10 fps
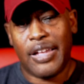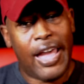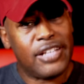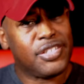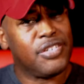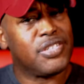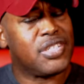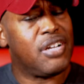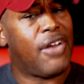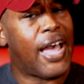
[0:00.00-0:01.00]
Ask
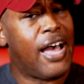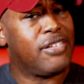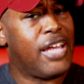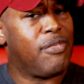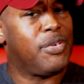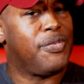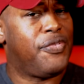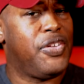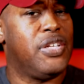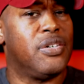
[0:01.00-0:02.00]
yourself how that would
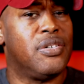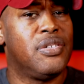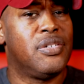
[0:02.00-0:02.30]
feel